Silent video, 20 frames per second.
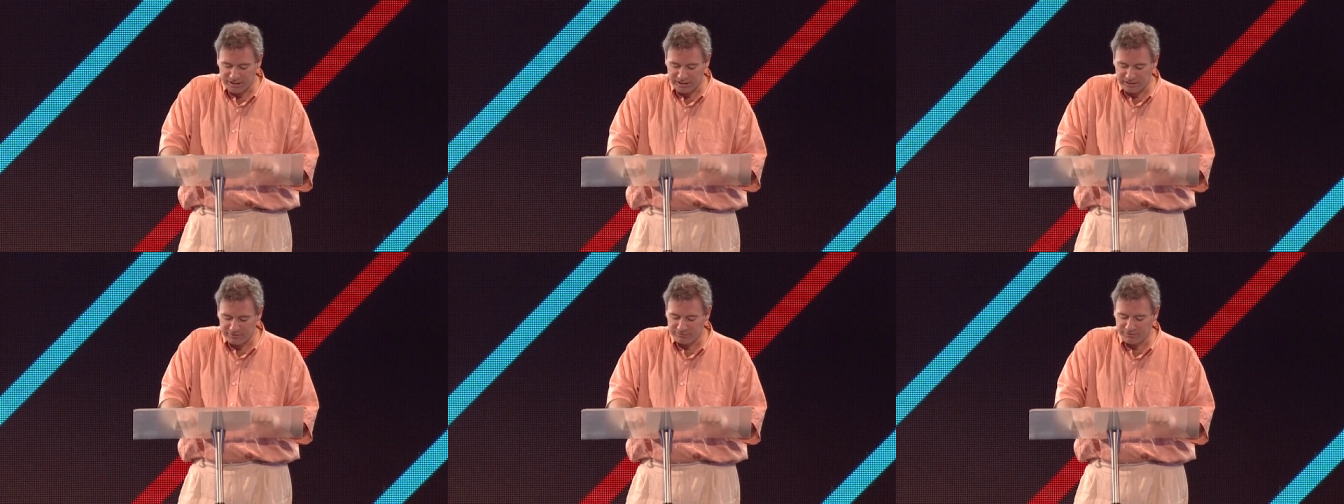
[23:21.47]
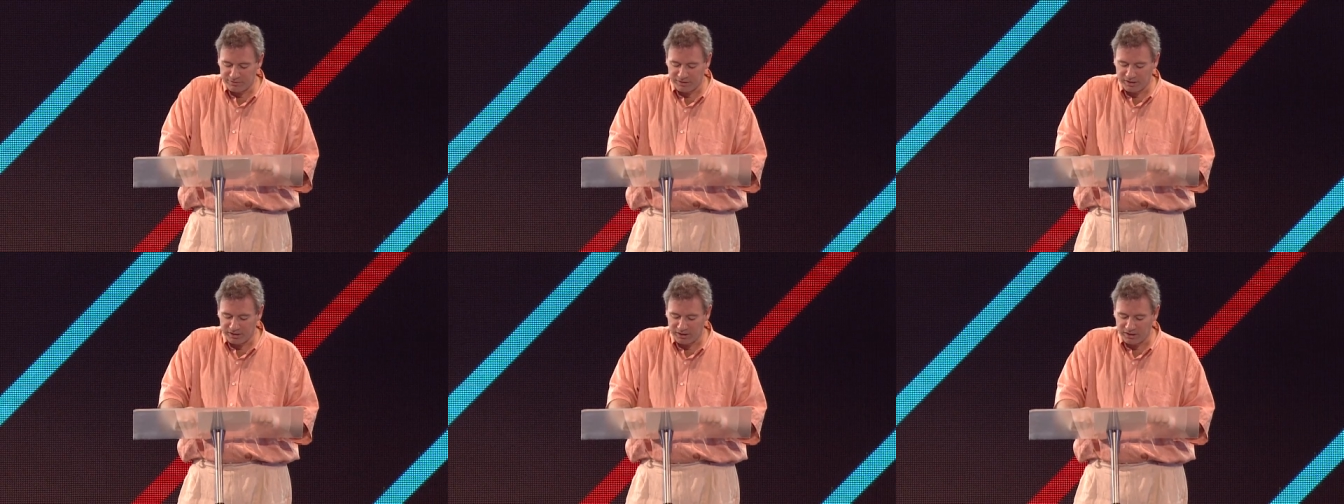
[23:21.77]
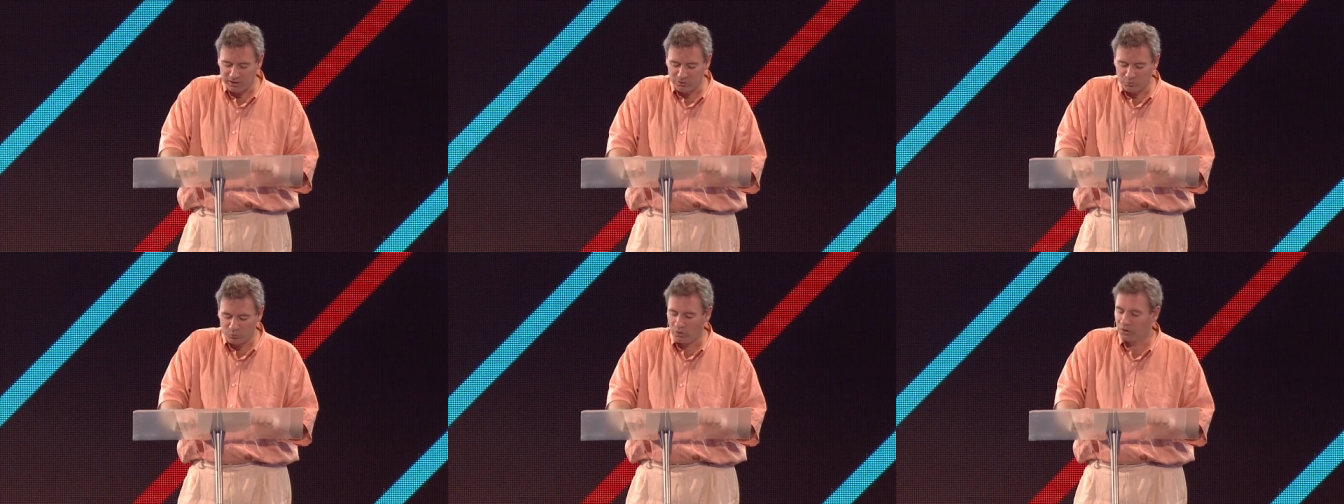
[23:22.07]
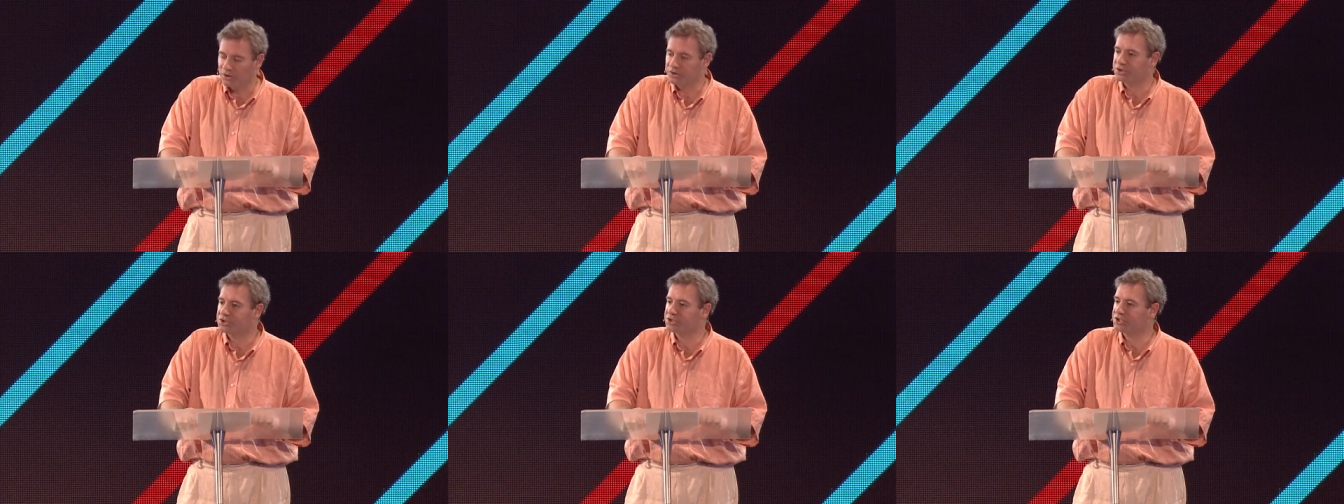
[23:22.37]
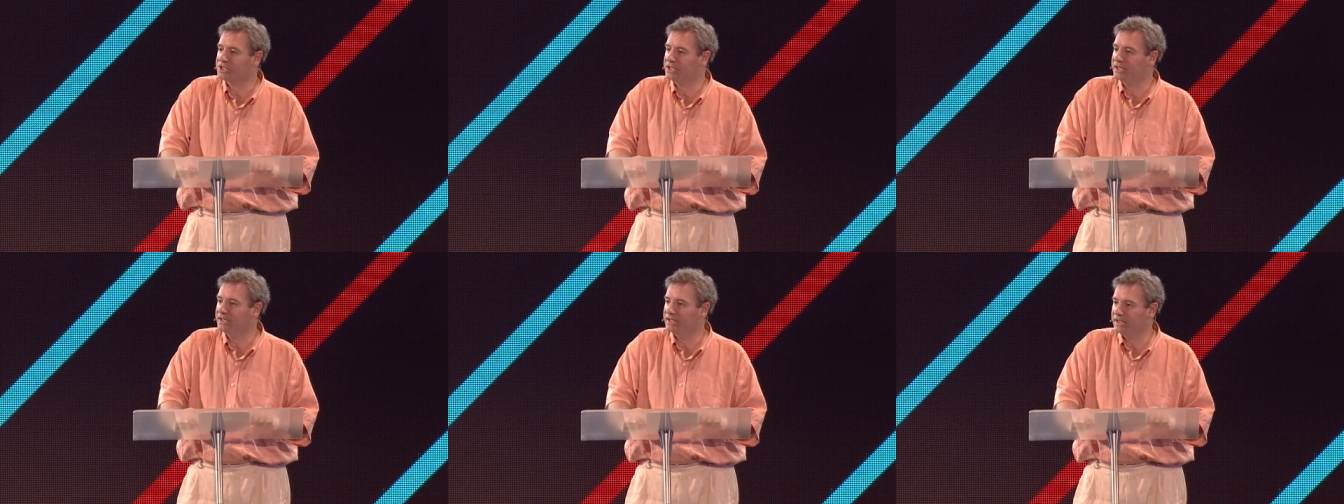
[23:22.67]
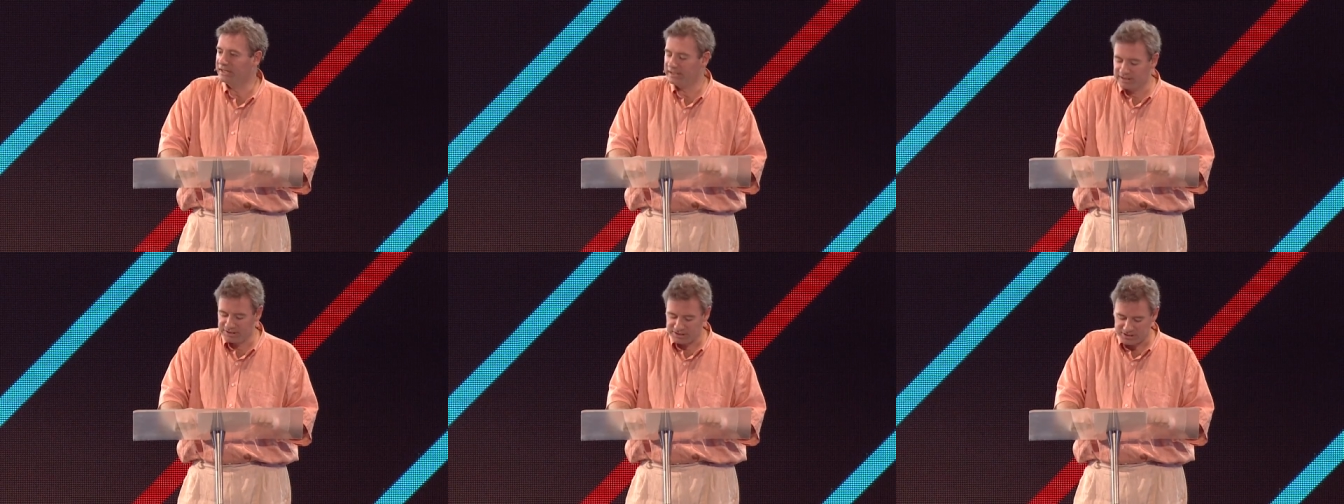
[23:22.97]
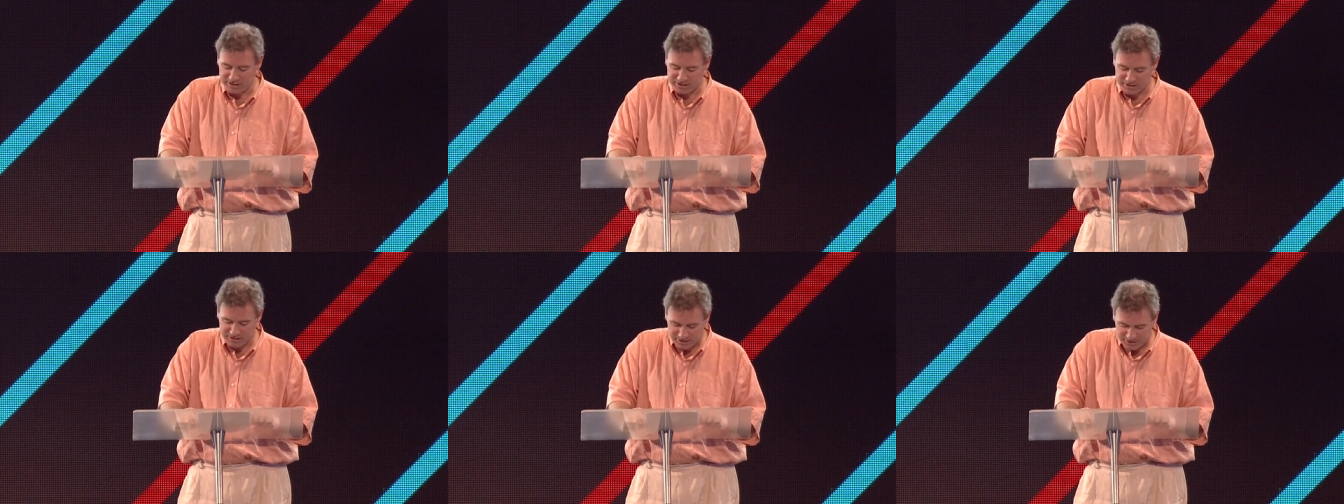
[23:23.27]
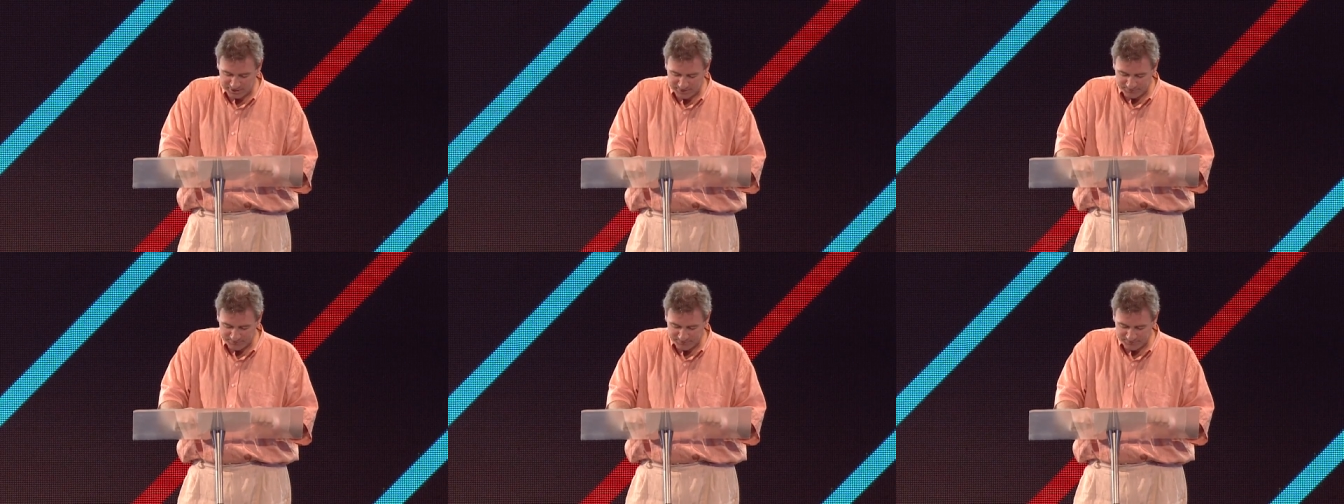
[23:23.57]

give her what she needed.